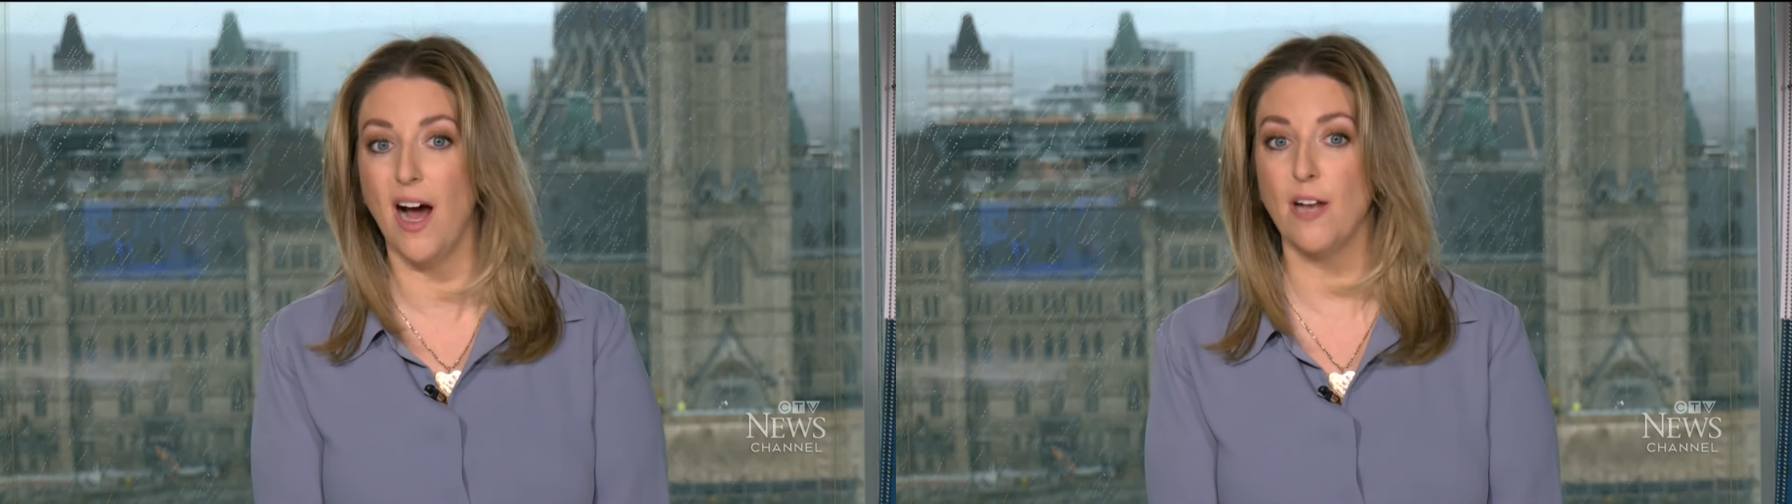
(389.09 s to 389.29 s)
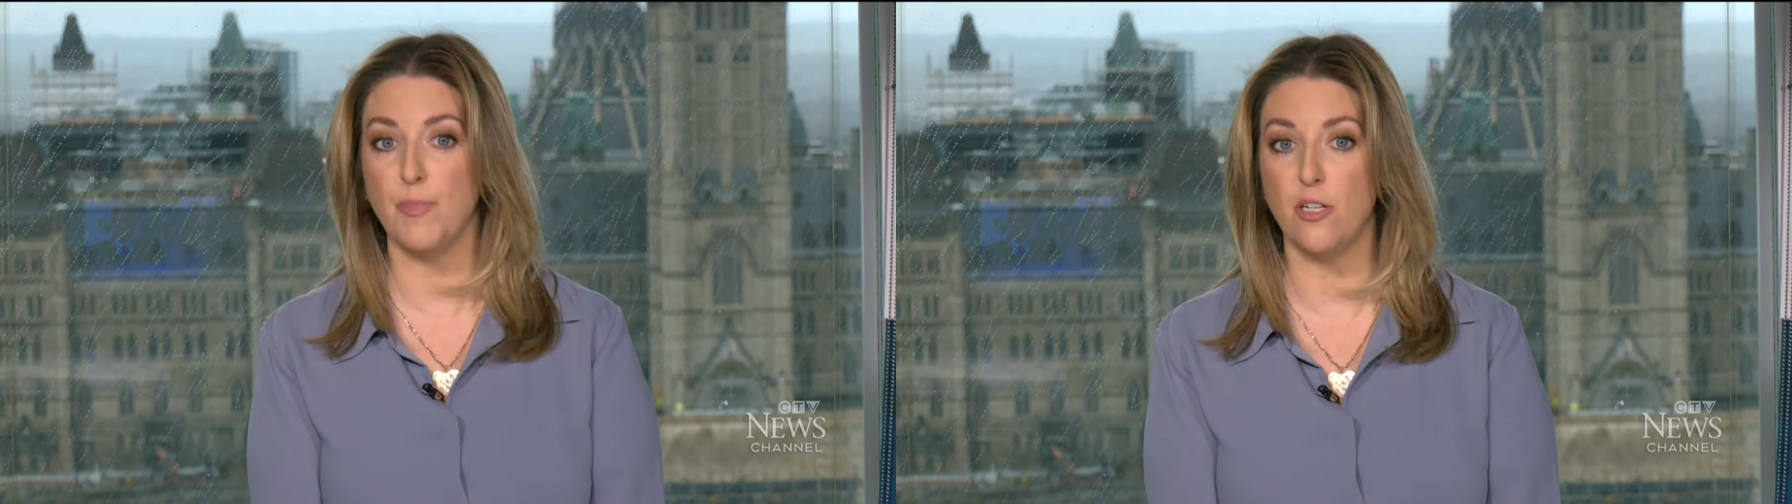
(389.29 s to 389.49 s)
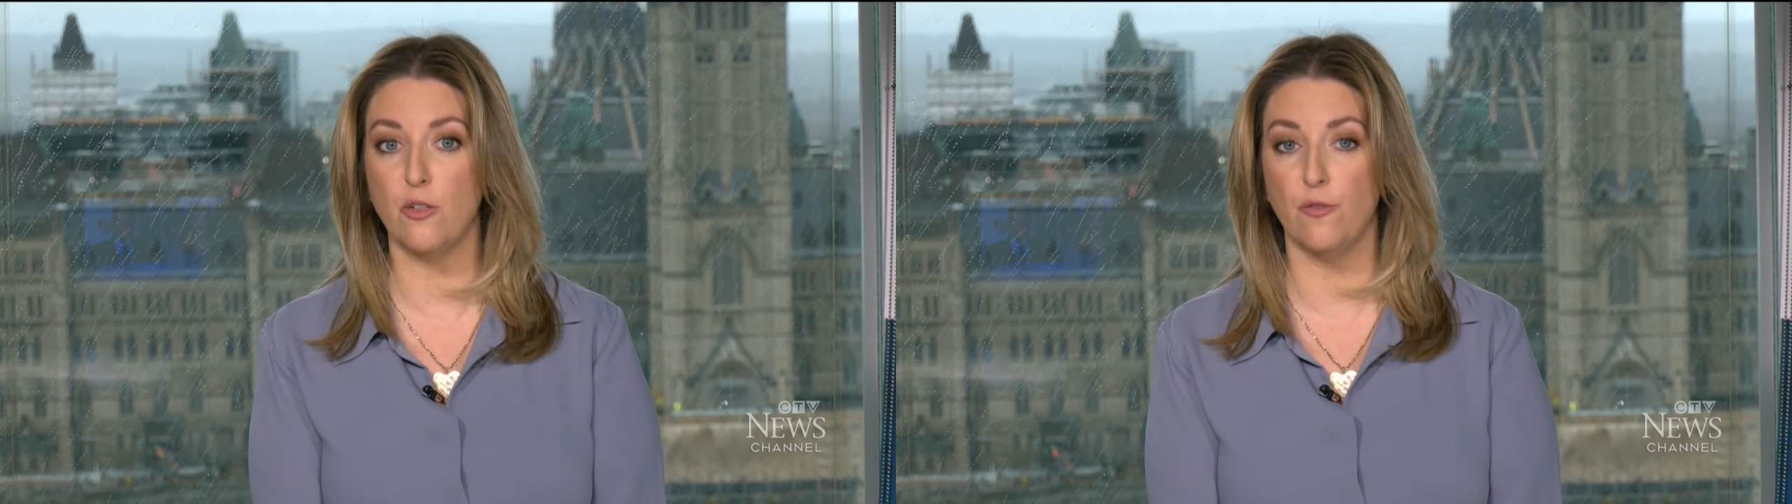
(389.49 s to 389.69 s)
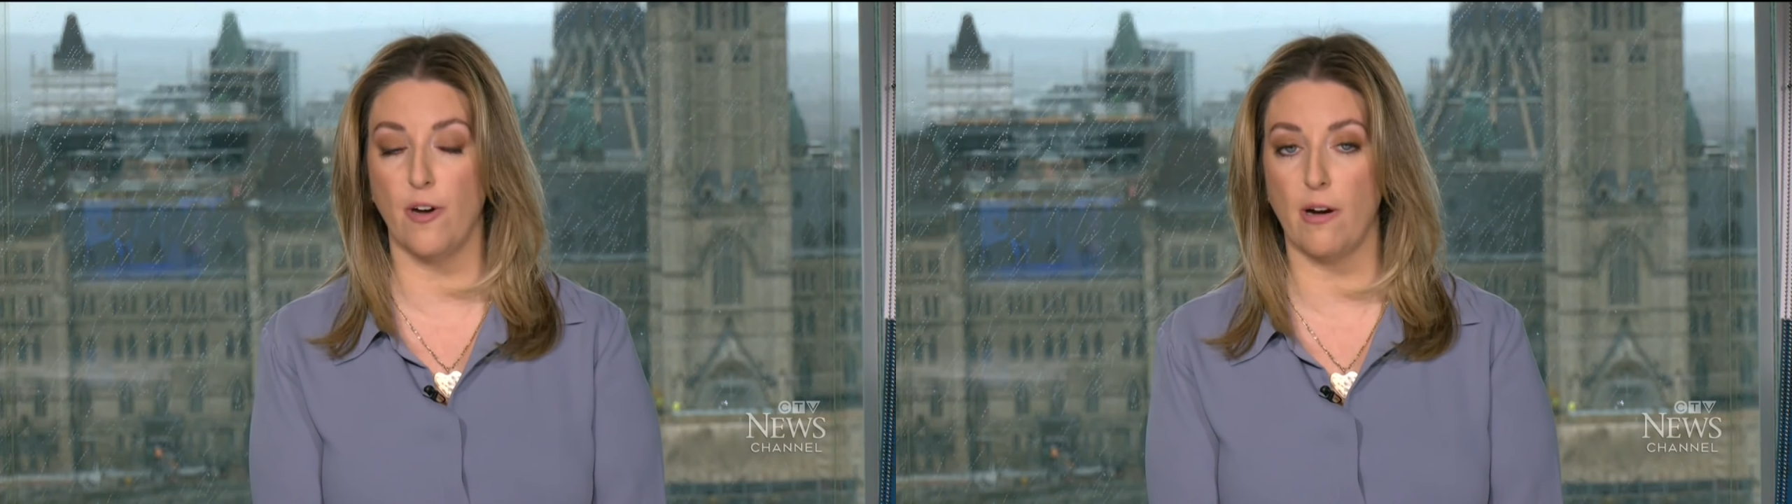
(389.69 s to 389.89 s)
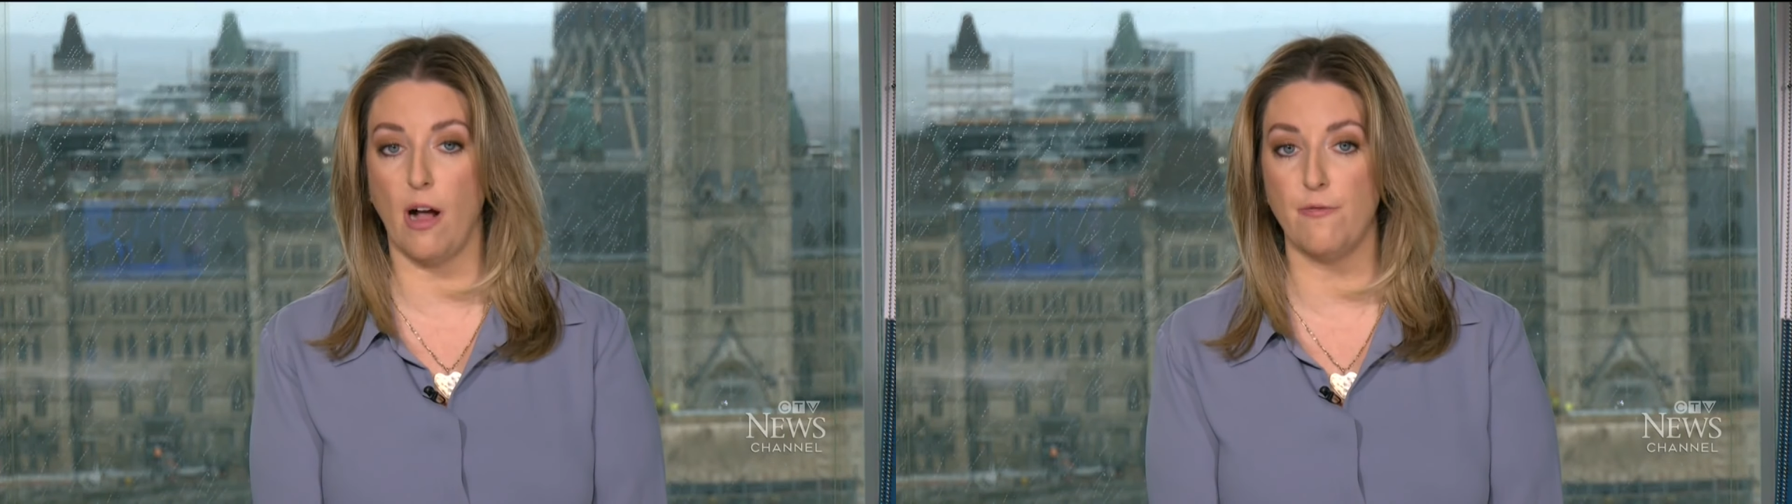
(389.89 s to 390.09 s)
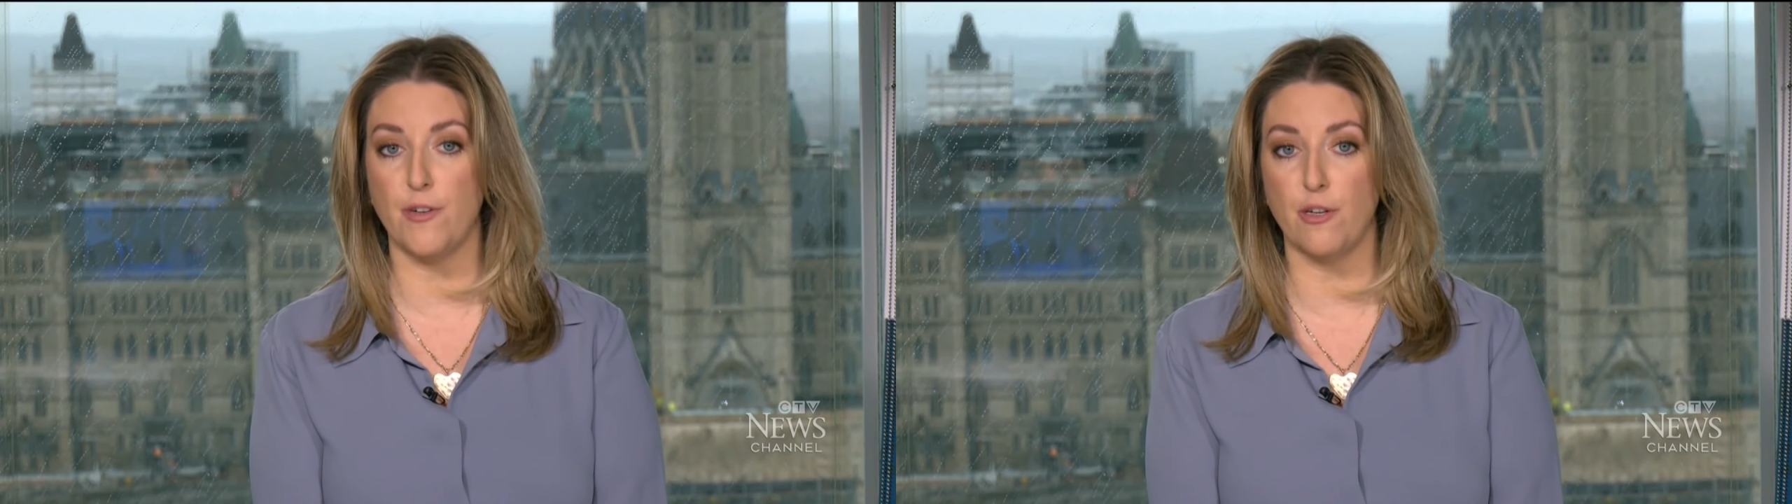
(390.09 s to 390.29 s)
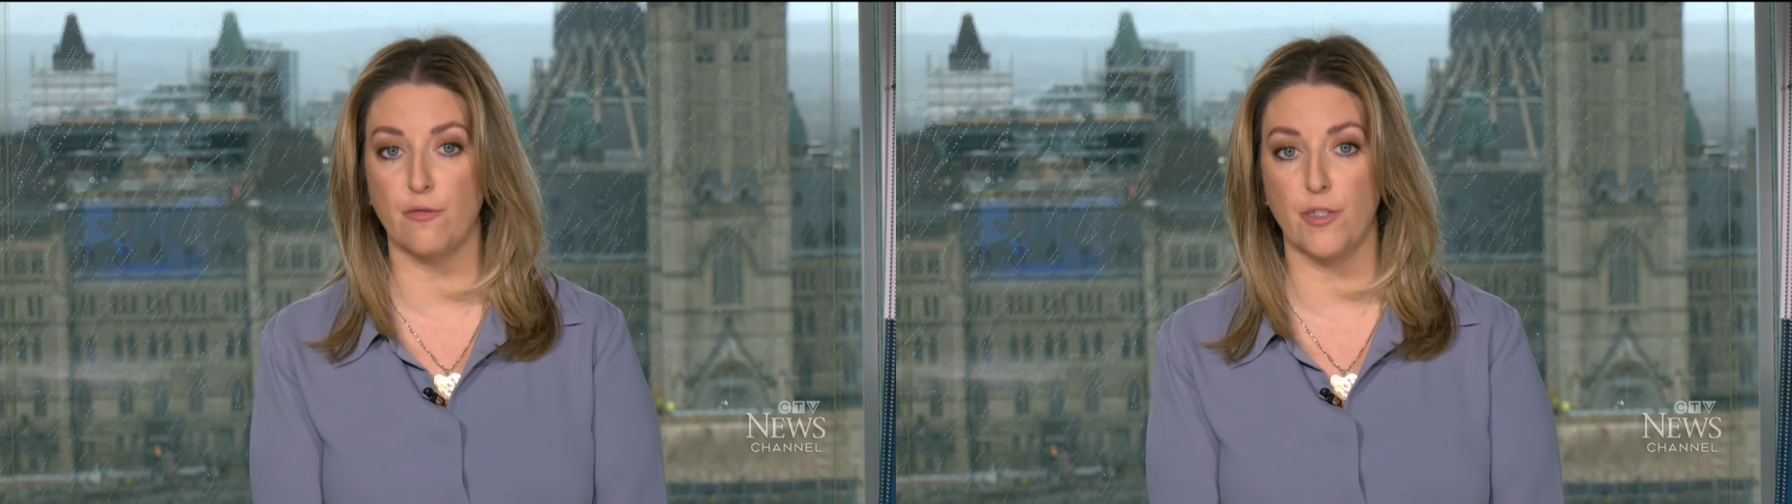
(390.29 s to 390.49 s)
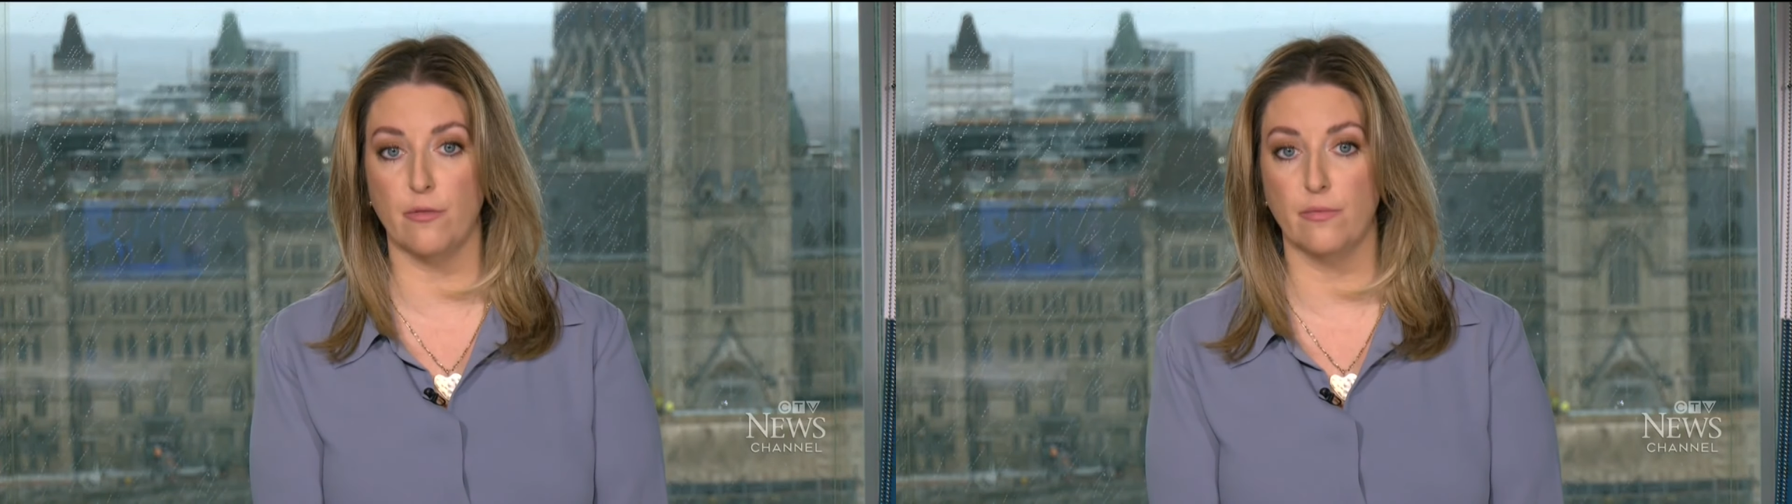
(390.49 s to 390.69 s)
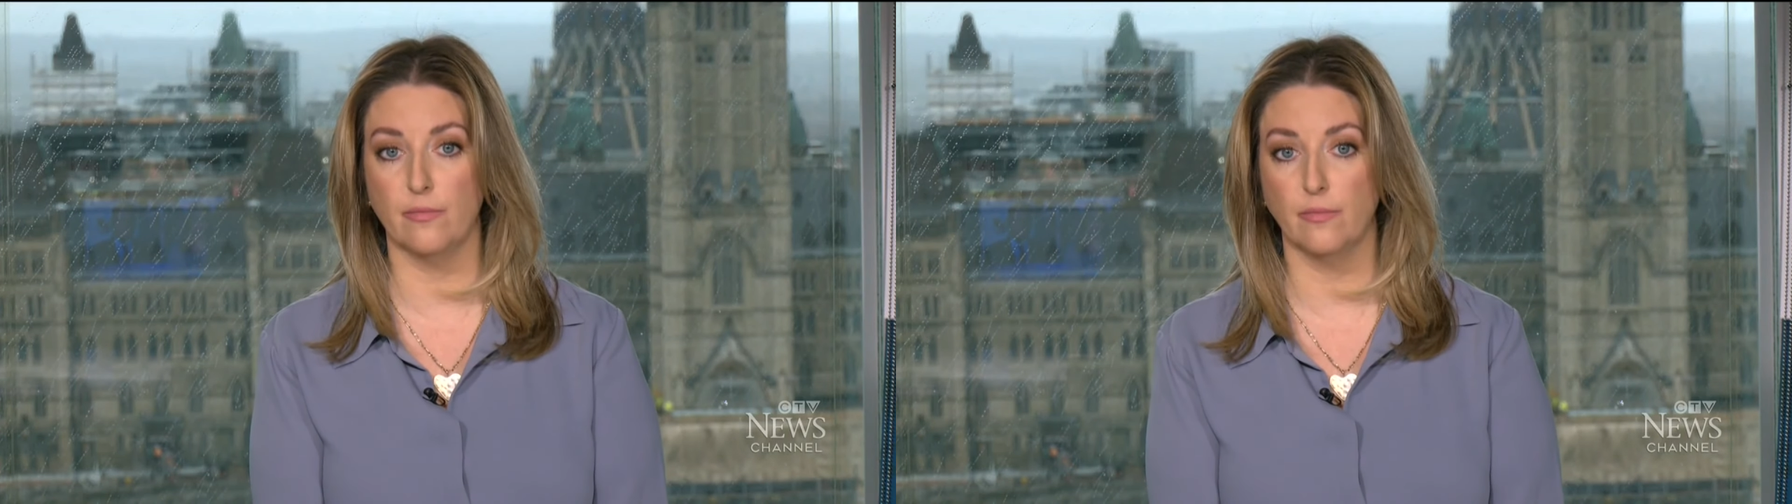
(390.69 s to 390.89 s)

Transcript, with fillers: not be too far off in your view?